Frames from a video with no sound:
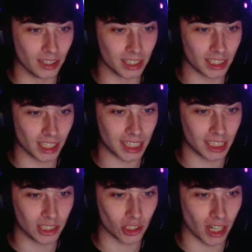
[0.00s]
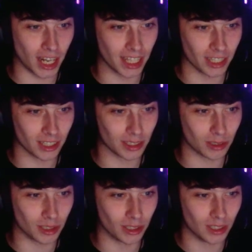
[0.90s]
as I see Jiraiya there
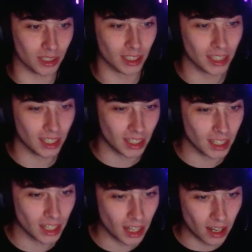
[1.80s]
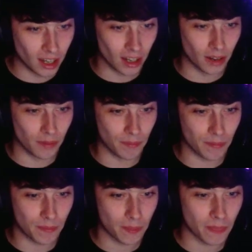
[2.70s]
as well. I'm